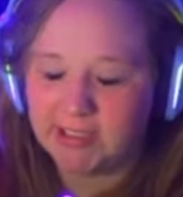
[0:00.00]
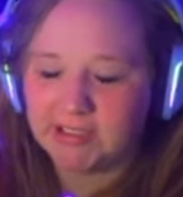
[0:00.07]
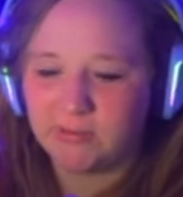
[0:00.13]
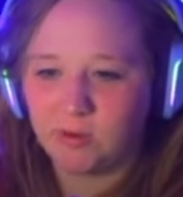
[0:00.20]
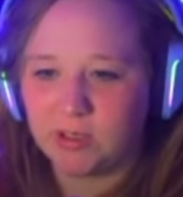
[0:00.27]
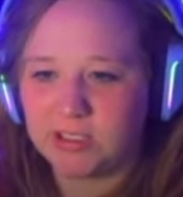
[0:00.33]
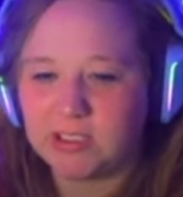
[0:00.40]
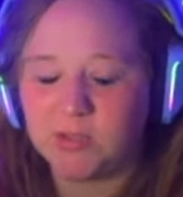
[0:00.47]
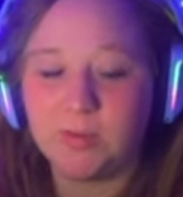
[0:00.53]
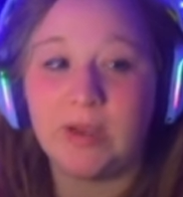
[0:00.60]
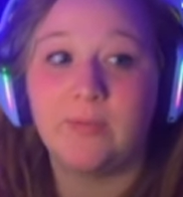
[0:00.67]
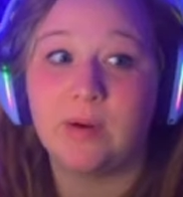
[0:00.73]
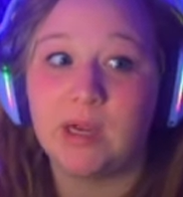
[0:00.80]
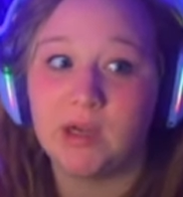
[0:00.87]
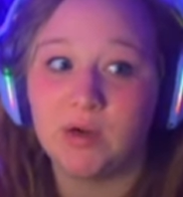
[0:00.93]
of course, because we have
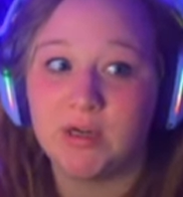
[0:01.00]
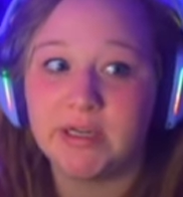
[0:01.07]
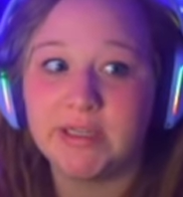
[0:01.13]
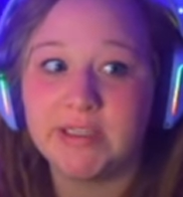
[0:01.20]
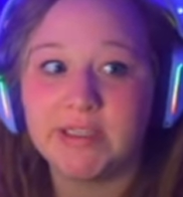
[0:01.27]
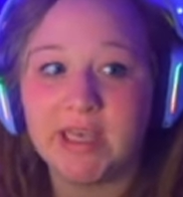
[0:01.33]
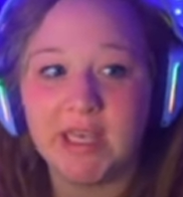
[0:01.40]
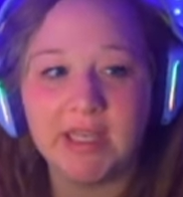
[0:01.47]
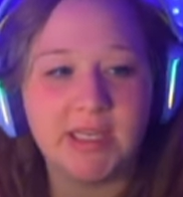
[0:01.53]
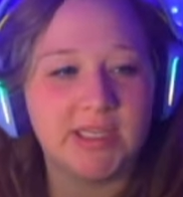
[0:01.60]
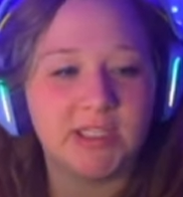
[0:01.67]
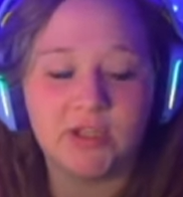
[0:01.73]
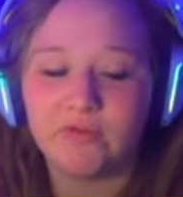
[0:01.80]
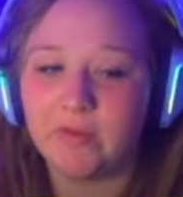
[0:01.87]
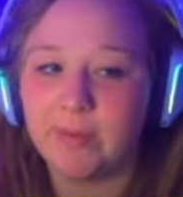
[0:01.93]
priorities. aliens
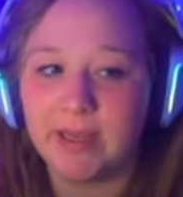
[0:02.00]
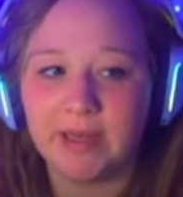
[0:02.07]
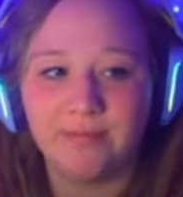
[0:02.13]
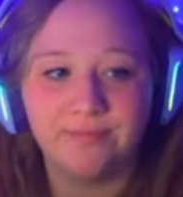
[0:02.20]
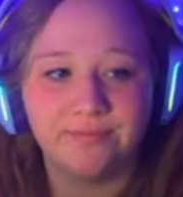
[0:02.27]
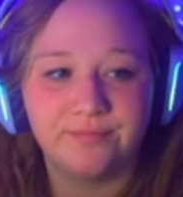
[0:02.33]
over men.